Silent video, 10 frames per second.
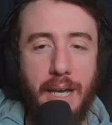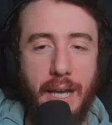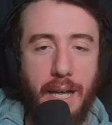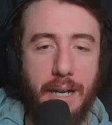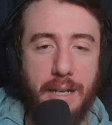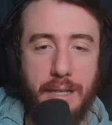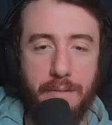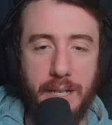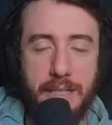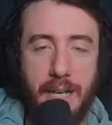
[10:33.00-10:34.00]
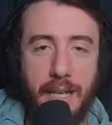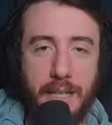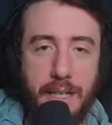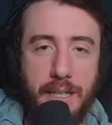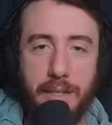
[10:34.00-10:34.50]
and the
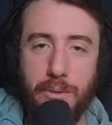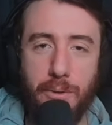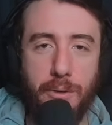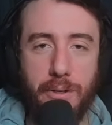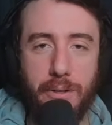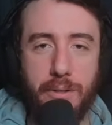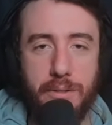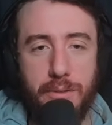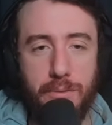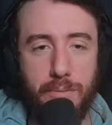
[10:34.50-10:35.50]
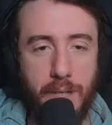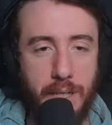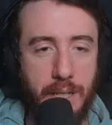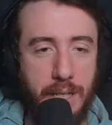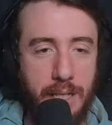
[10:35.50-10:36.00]
Vitality in order to
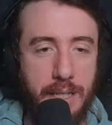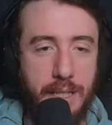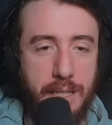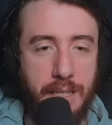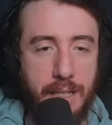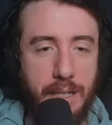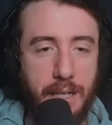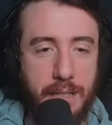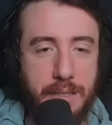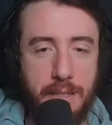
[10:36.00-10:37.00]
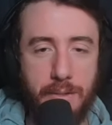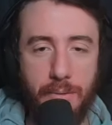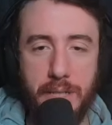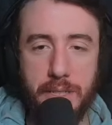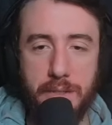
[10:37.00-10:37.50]
run the constant
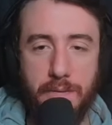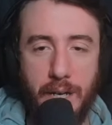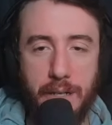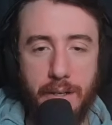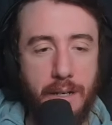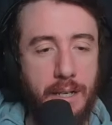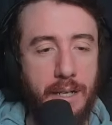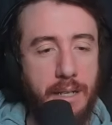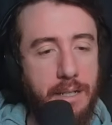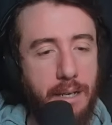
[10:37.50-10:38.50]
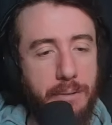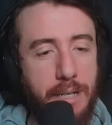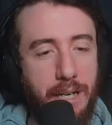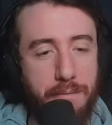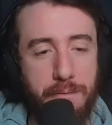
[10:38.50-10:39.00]
Righteous Fire. Now we
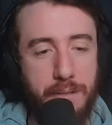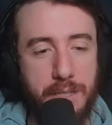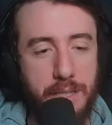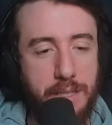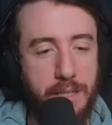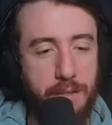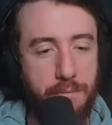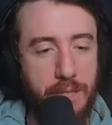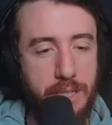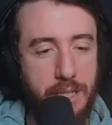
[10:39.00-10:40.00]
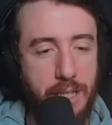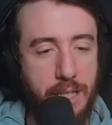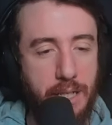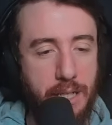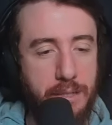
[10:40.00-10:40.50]
have just enough
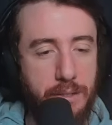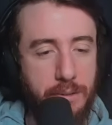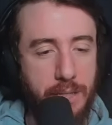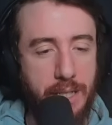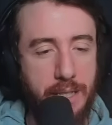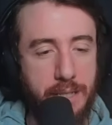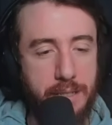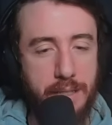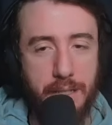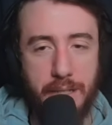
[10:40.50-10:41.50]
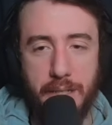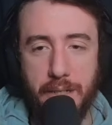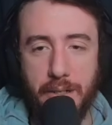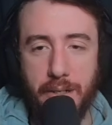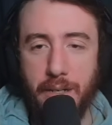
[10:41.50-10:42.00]
regen to get this done
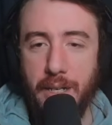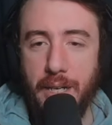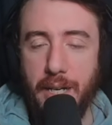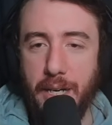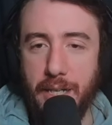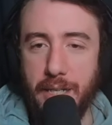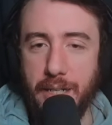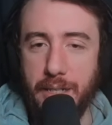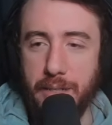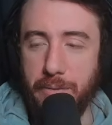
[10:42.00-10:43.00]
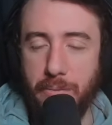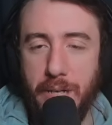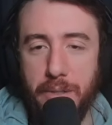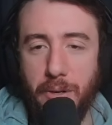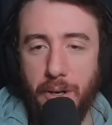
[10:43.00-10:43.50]
here, and
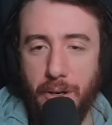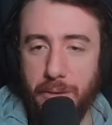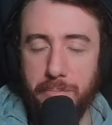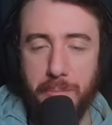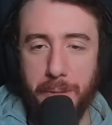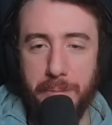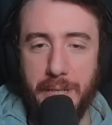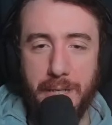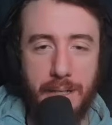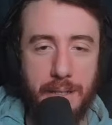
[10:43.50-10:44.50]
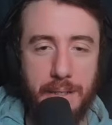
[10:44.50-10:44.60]
when you are pumping,